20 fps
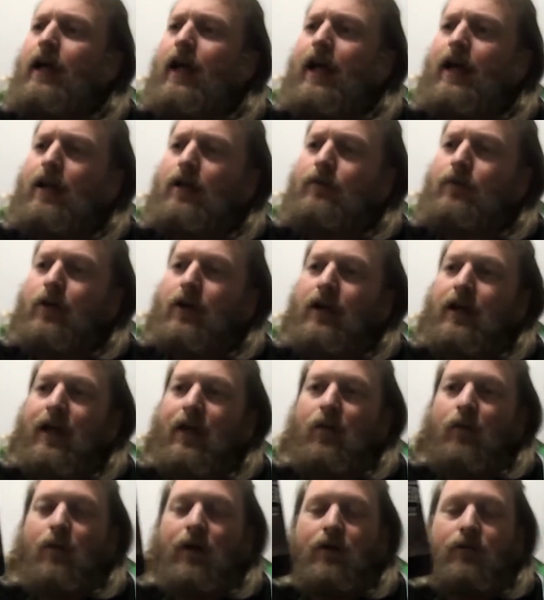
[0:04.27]
and I've got
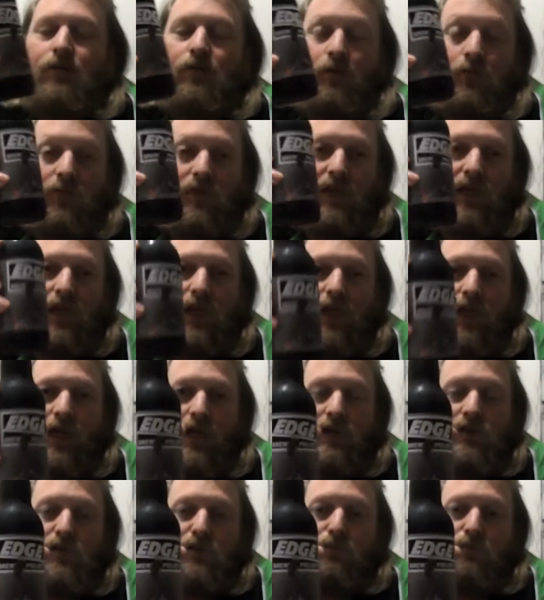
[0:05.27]
another one from the
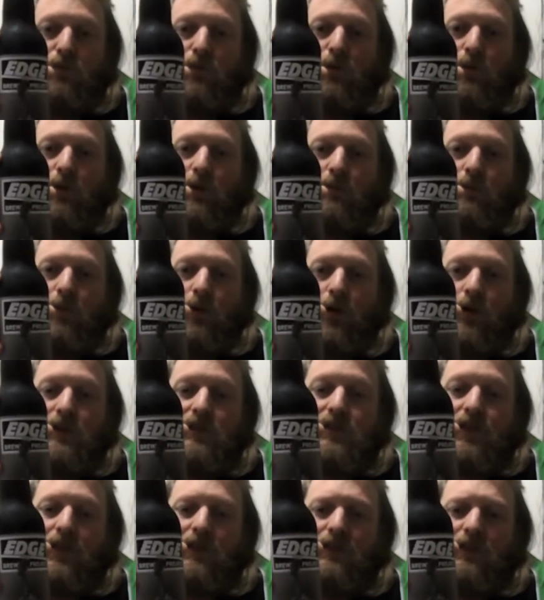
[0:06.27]
Edge Brewing
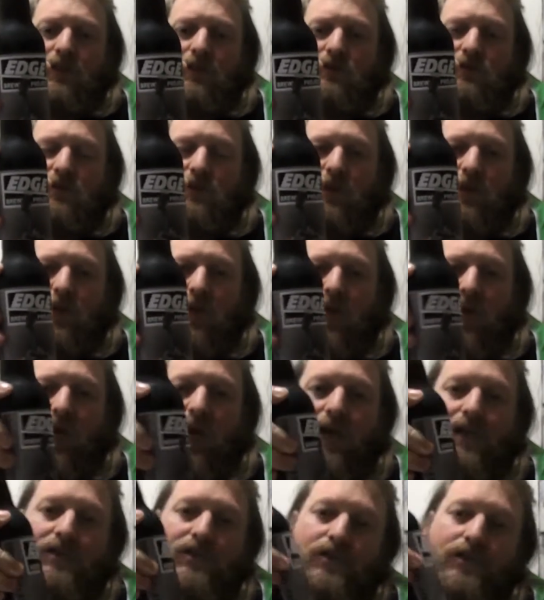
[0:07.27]
Project, and it's their
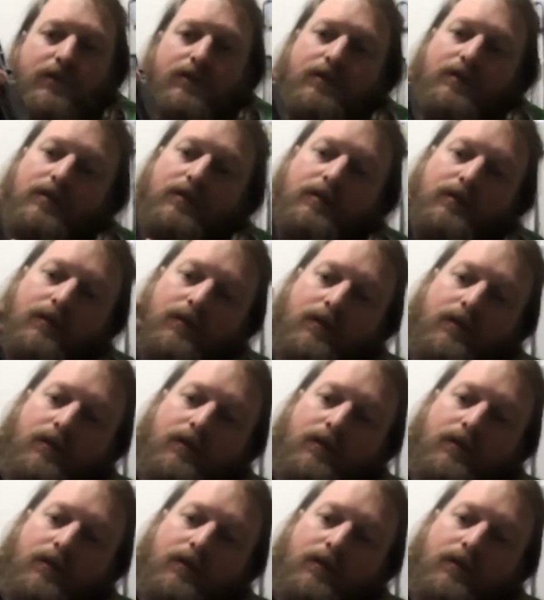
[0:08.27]
Ashes